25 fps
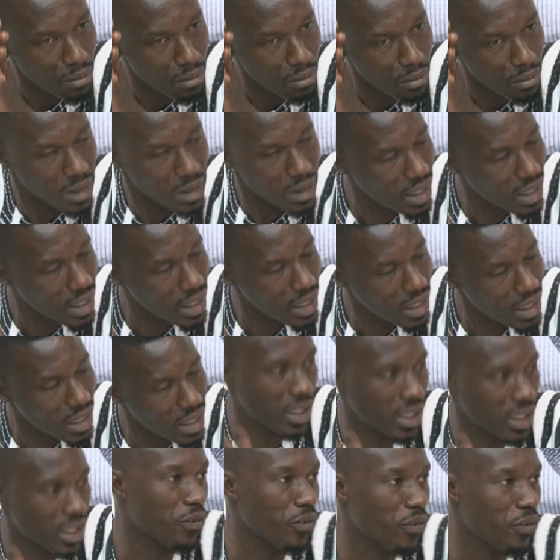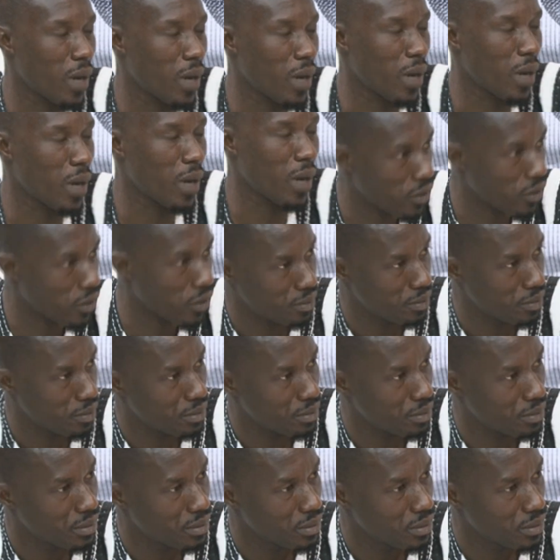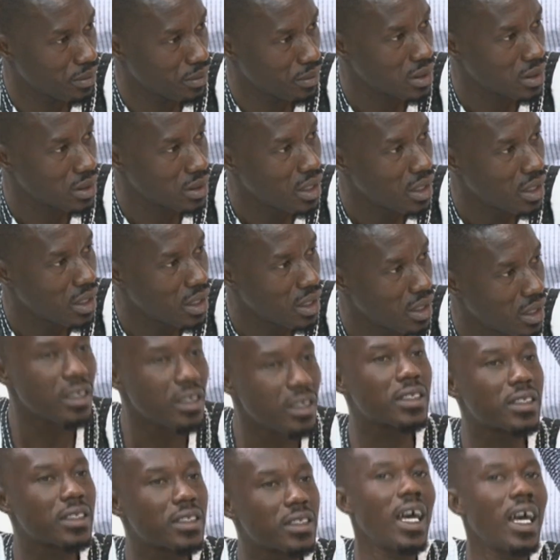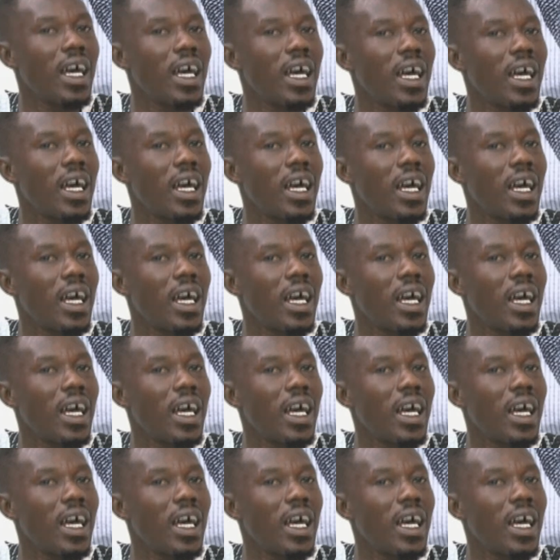Mr. Osafo Marfo, decided